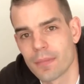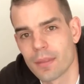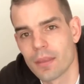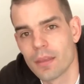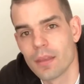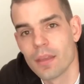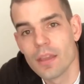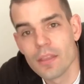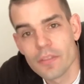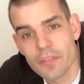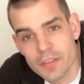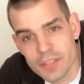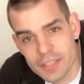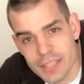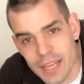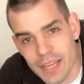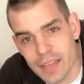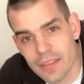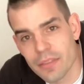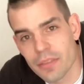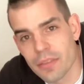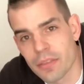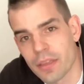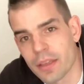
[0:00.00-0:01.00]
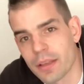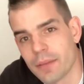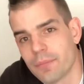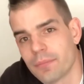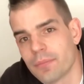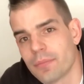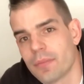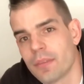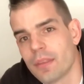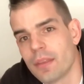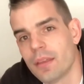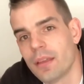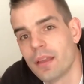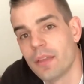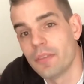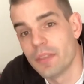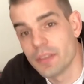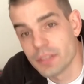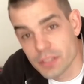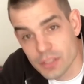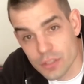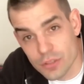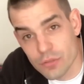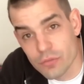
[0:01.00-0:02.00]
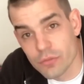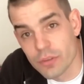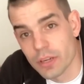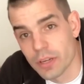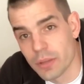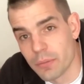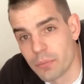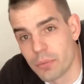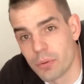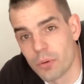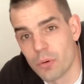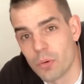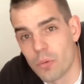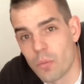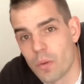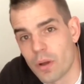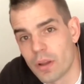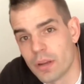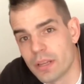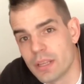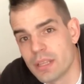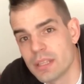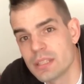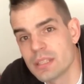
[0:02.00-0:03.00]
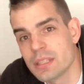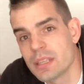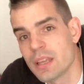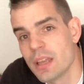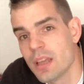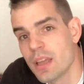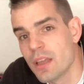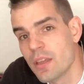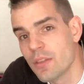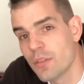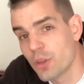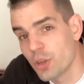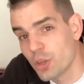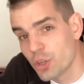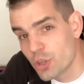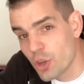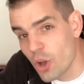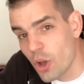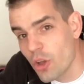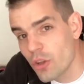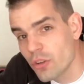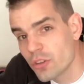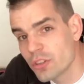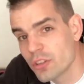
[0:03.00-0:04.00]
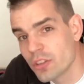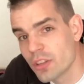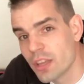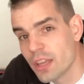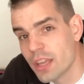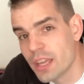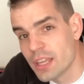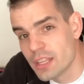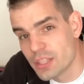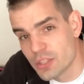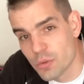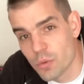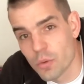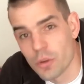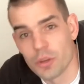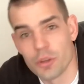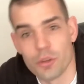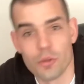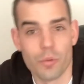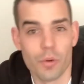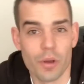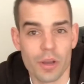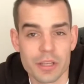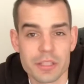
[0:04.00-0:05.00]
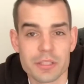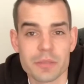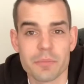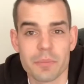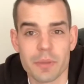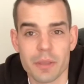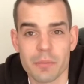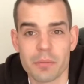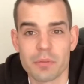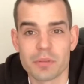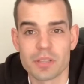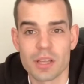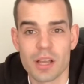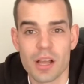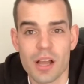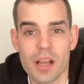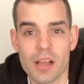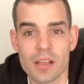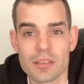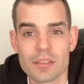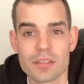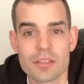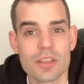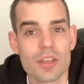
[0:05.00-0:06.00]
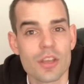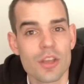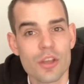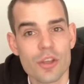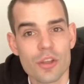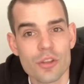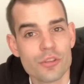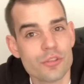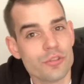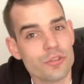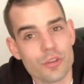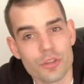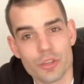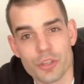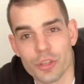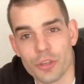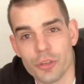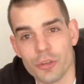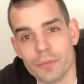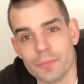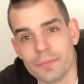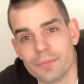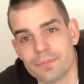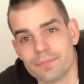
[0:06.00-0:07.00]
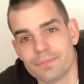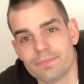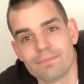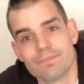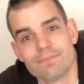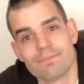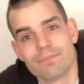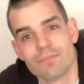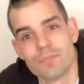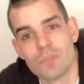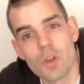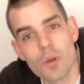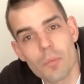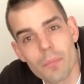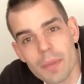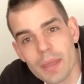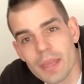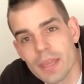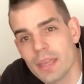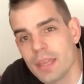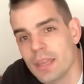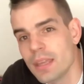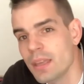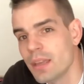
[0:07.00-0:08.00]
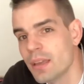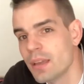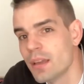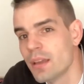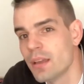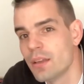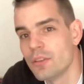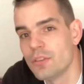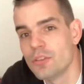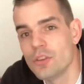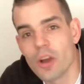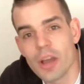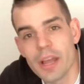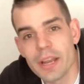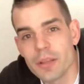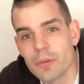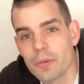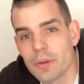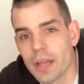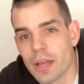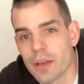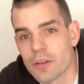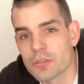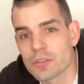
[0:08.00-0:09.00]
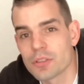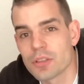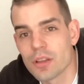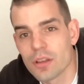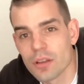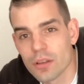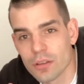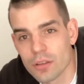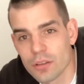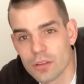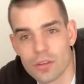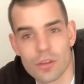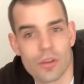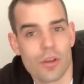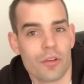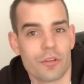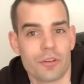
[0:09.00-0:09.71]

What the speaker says: The second thing, and this is the really important one, is that God is the one who works in people's hearts, not you. Not me, not anyone else, God.